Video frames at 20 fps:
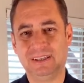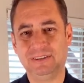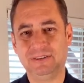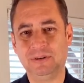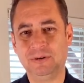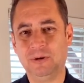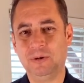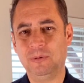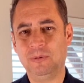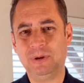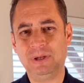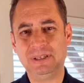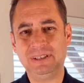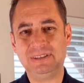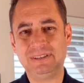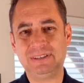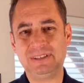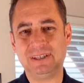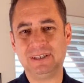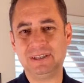You know, when
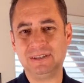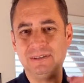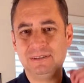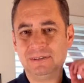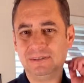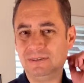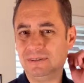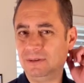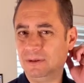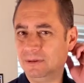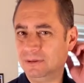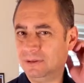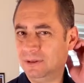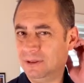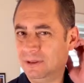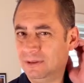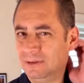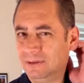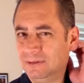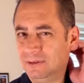it's
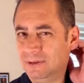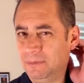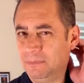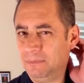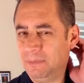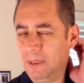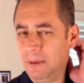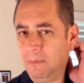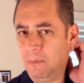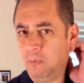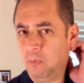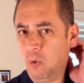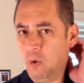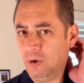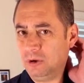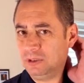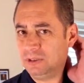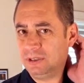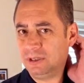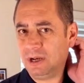the
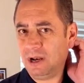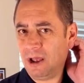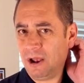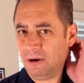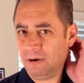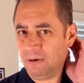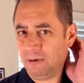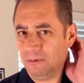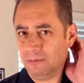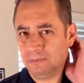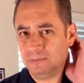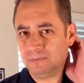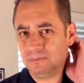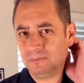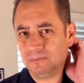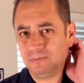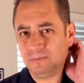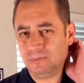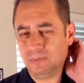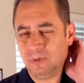worst scenario
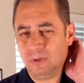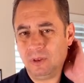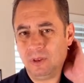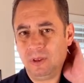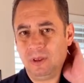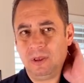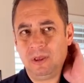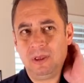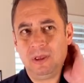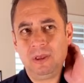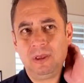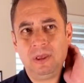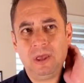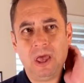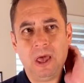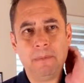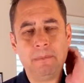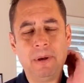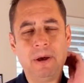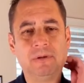
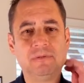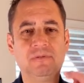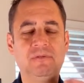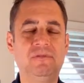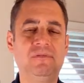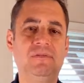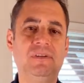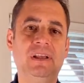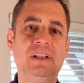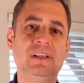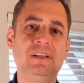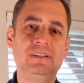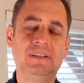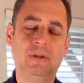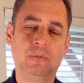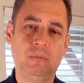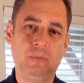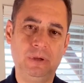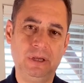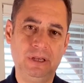about feeling
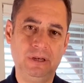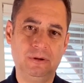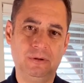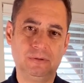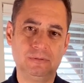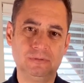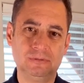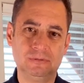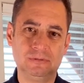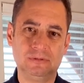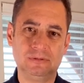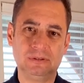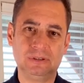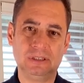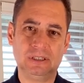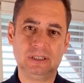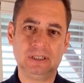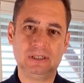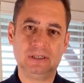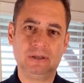that we don't
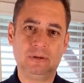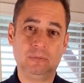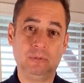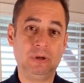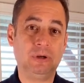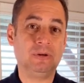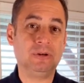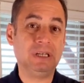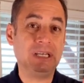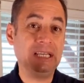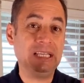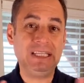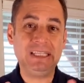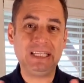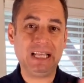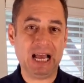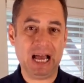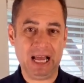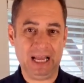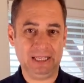
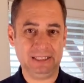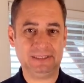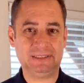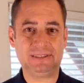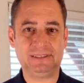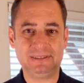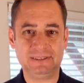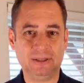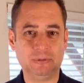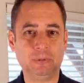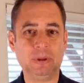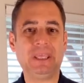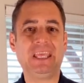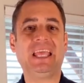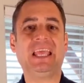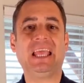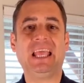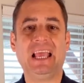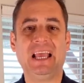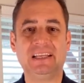need God, that we
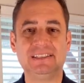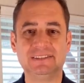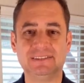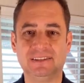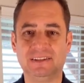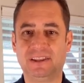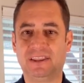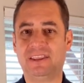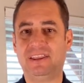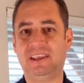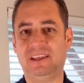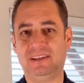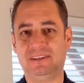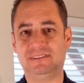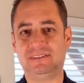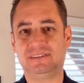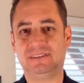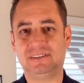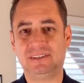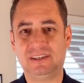can handle
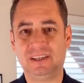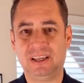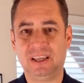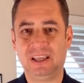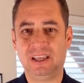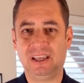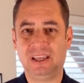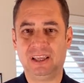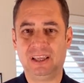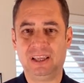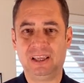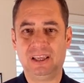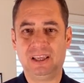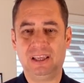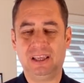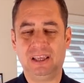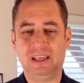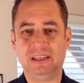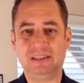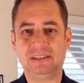things,
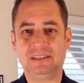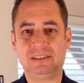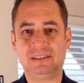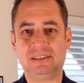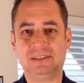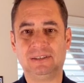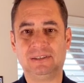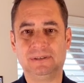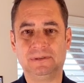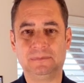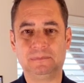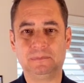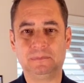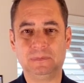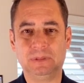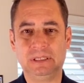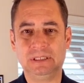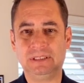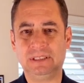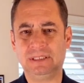is
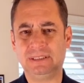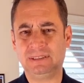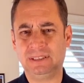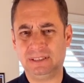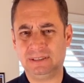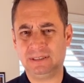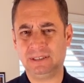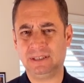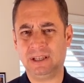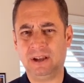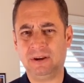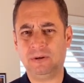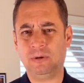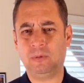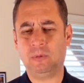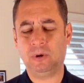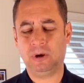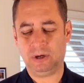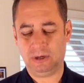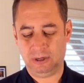the scenario
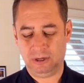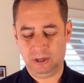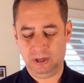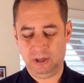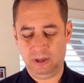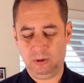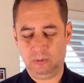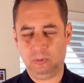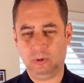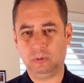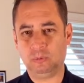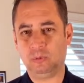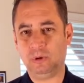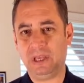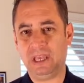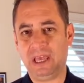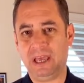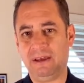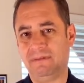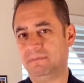where when we
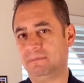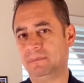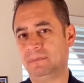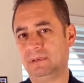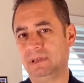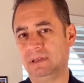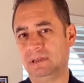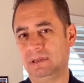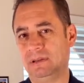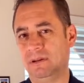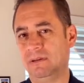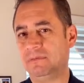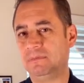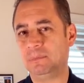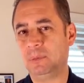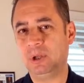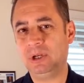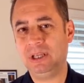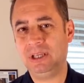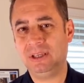have enough
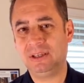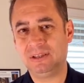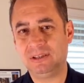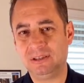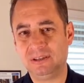money,